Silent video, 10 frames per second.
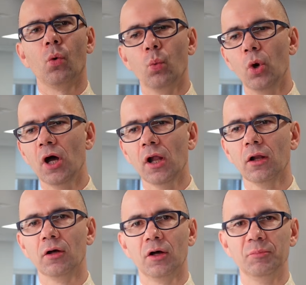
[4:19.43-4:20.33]

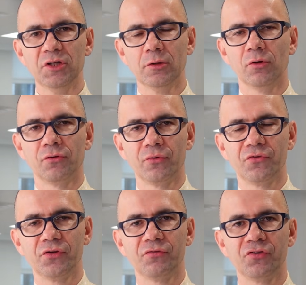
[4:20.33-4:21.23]
will be able to
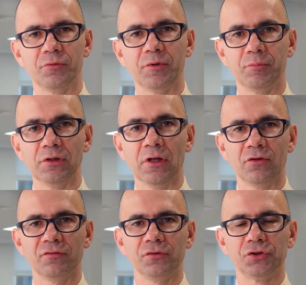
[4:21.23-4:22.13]
receive CPP in
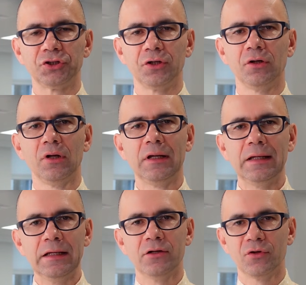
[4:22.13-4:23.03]
the future
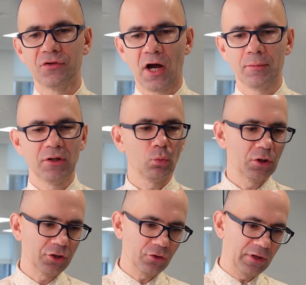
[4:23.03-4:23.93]
in retirement.
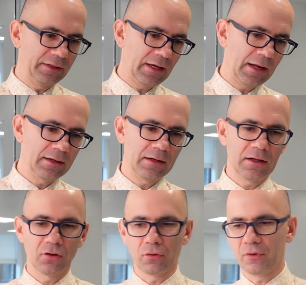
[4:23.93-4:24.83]
Whether you're in
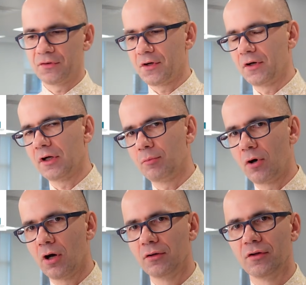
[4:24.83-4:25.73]
Canada or retiring
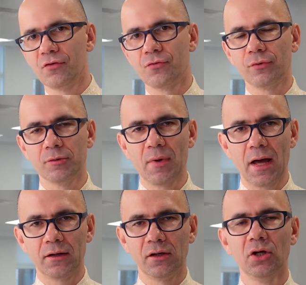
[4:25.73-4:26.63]
abroad, it doesn't really
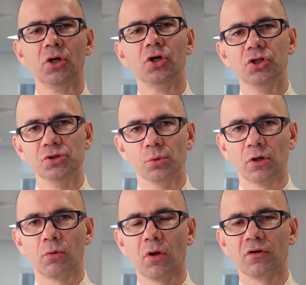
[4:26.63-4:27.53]
matter. You will
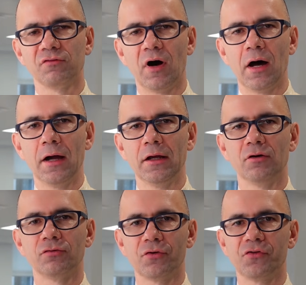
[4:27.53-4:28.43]
qualify
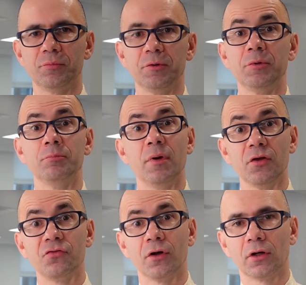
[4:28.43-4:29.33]
for CPP
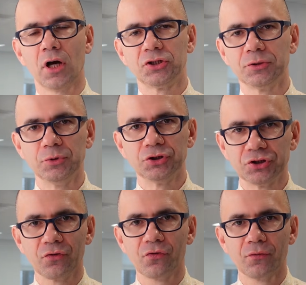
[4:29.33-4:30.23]
based on
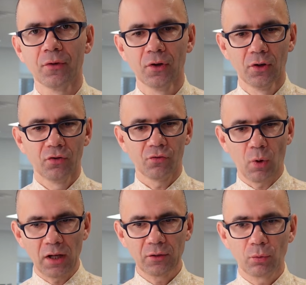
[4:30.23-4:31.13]
contributions. So
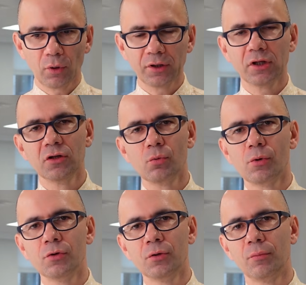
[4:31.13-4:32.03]
while you were working,
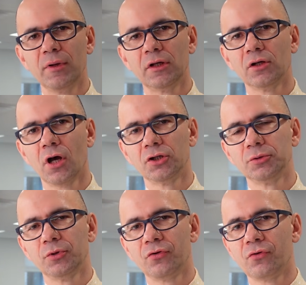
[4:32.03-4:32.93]
you were making
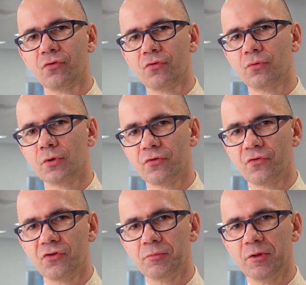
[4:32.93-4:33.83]
contributions towards
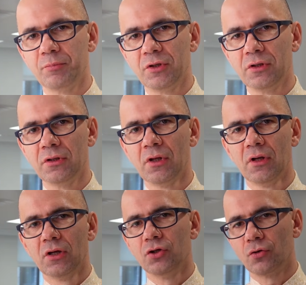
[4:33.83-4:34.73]
the CPP.
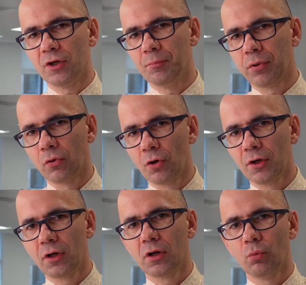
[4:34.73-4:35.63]
Your
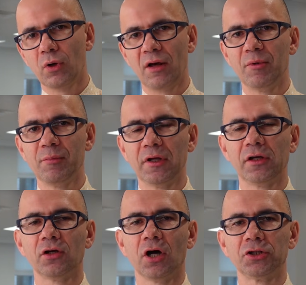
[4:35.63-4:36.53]
employer would have been
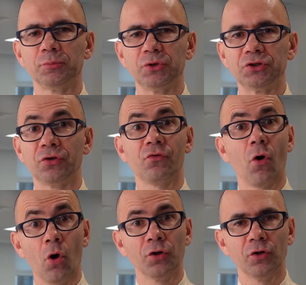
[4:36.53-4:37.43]
making contributions
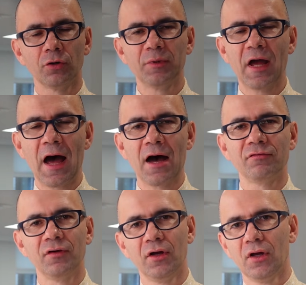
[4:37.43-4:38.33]
on your
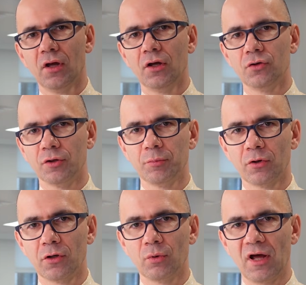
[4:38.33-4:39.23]
behalf. Your
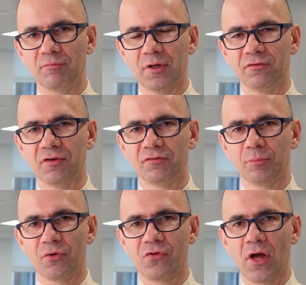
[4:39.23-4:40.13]
employer would have paid
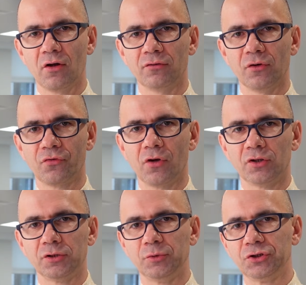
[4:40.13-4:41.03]
50% of those
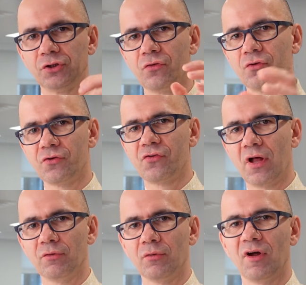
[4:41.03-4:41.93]
contributions.
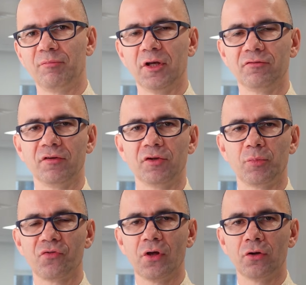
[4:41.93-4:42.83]
Yourself, you would have paid
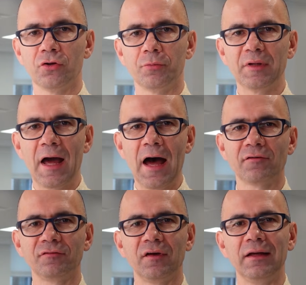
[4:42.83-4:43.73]
50% on your
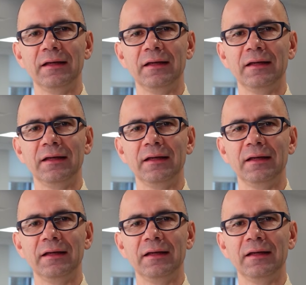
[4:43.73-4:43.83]
behalf,